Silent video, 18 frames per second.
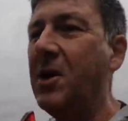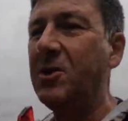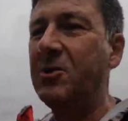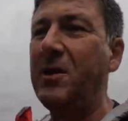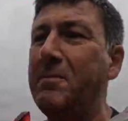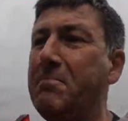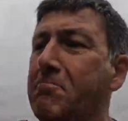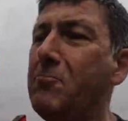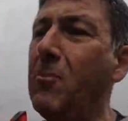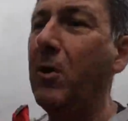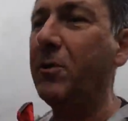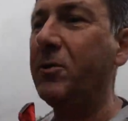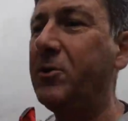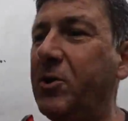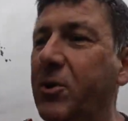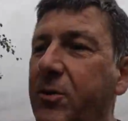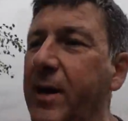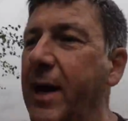like, what,
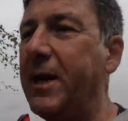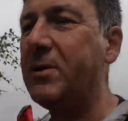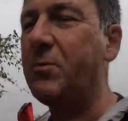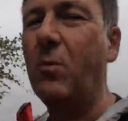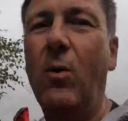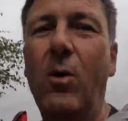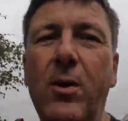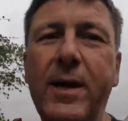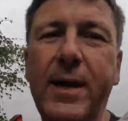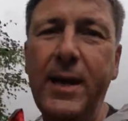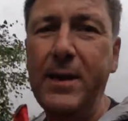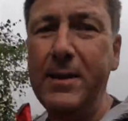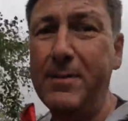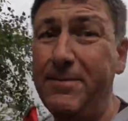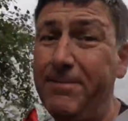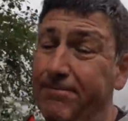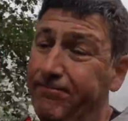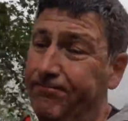2 days walking?
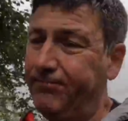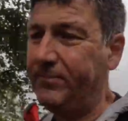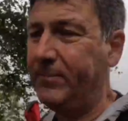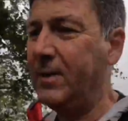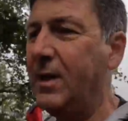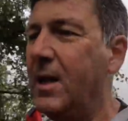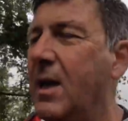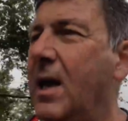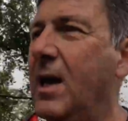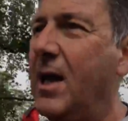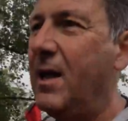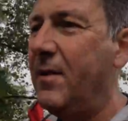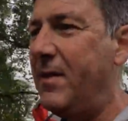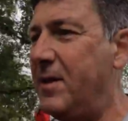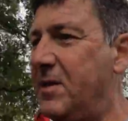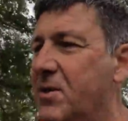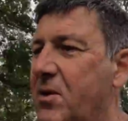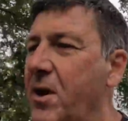
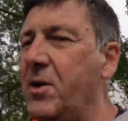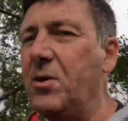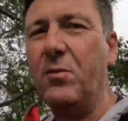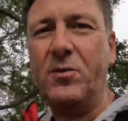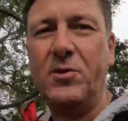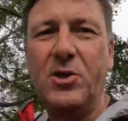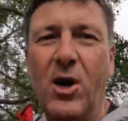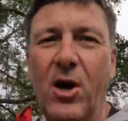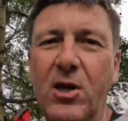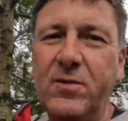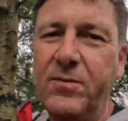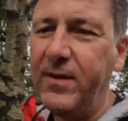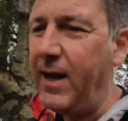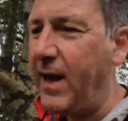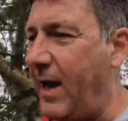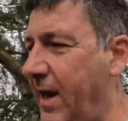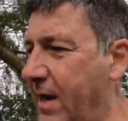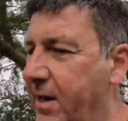This has got enough charge for
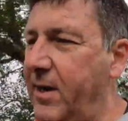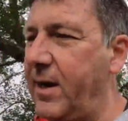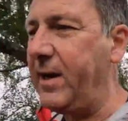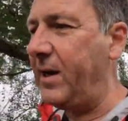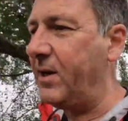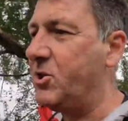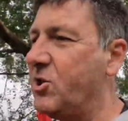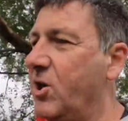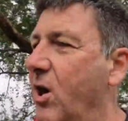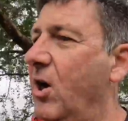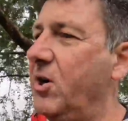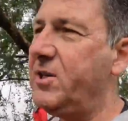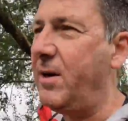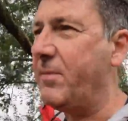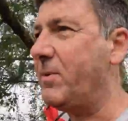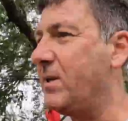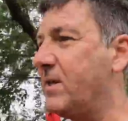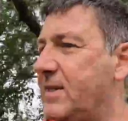that. I can charge, I'm
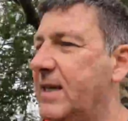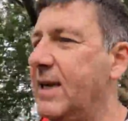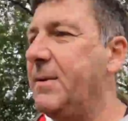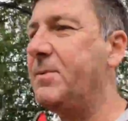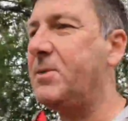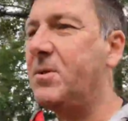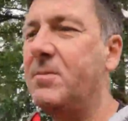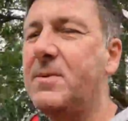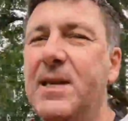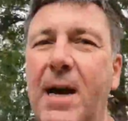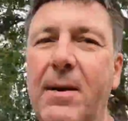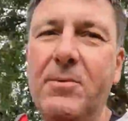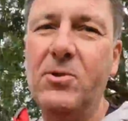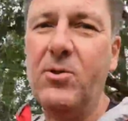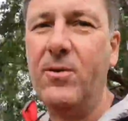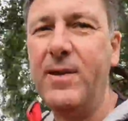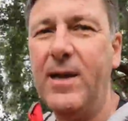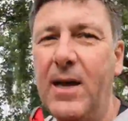going to sleep sometime
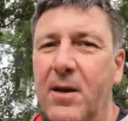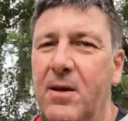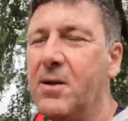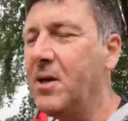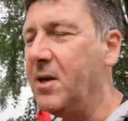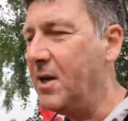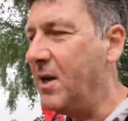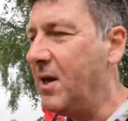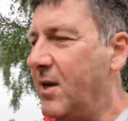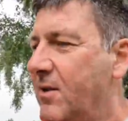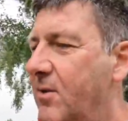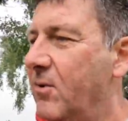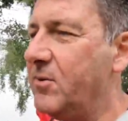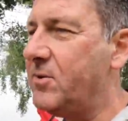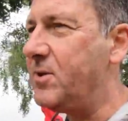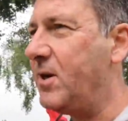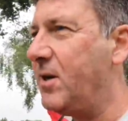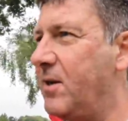during that
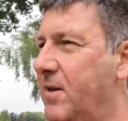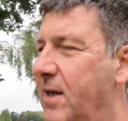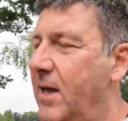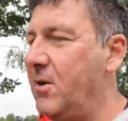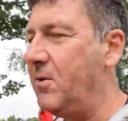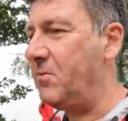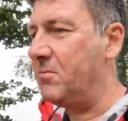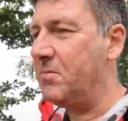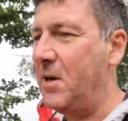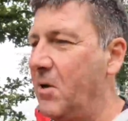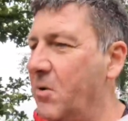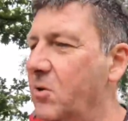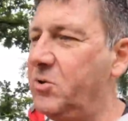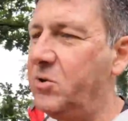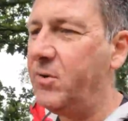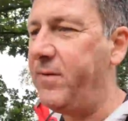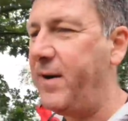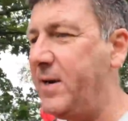
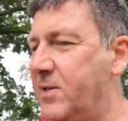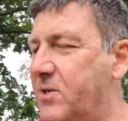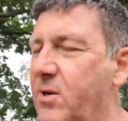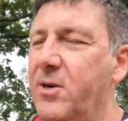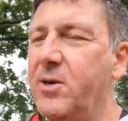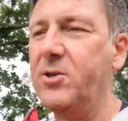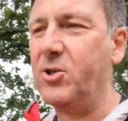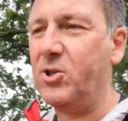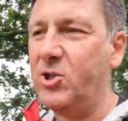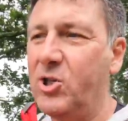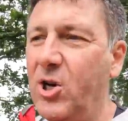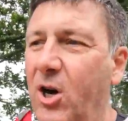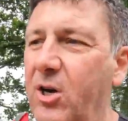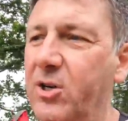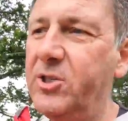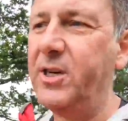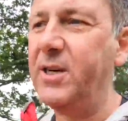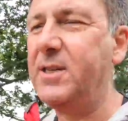ultra event, so I can just
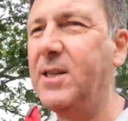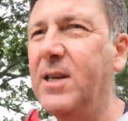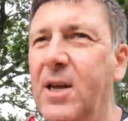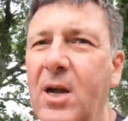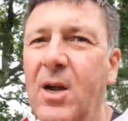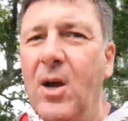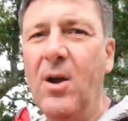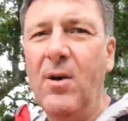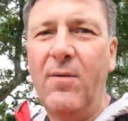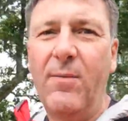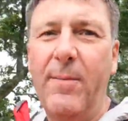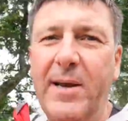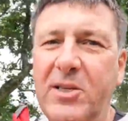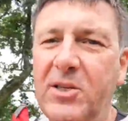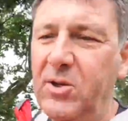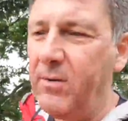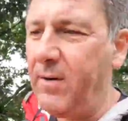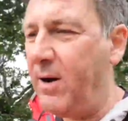charge it for my
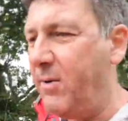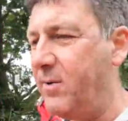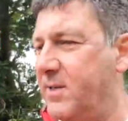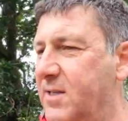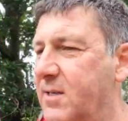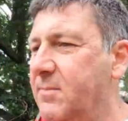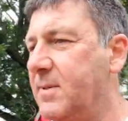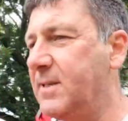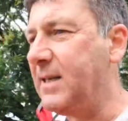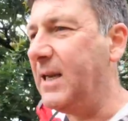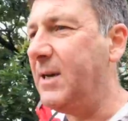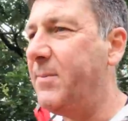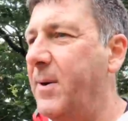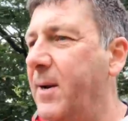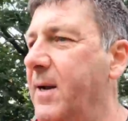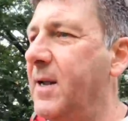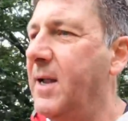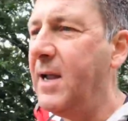2 hours as I'm
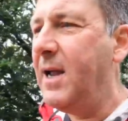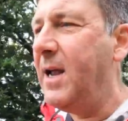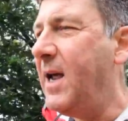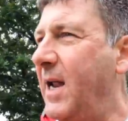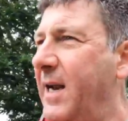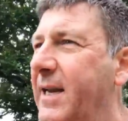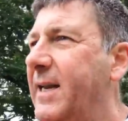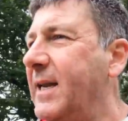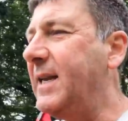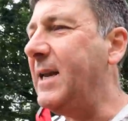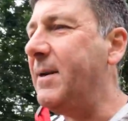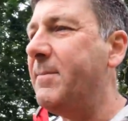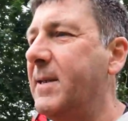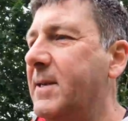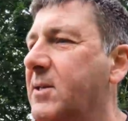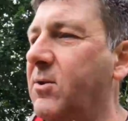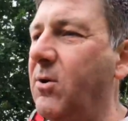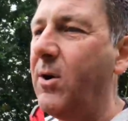sleeping, and I can keep
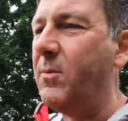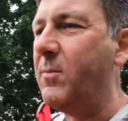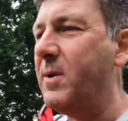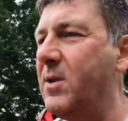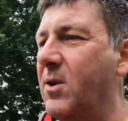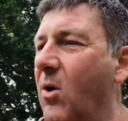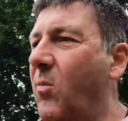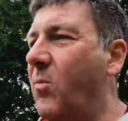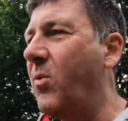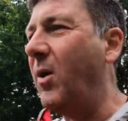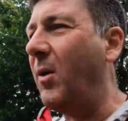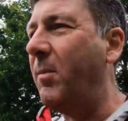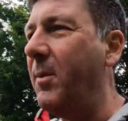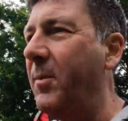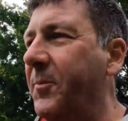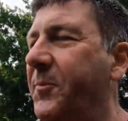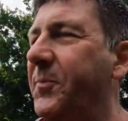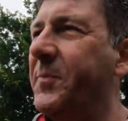this going with no
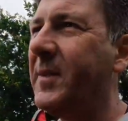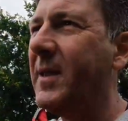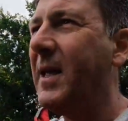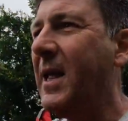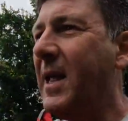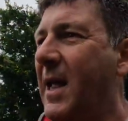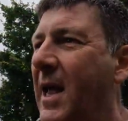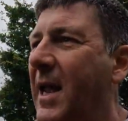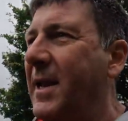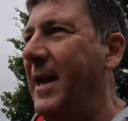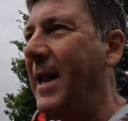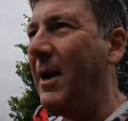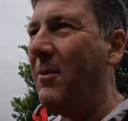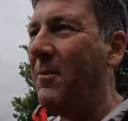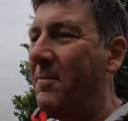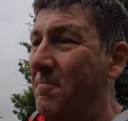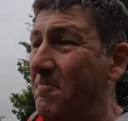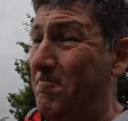problem. Now,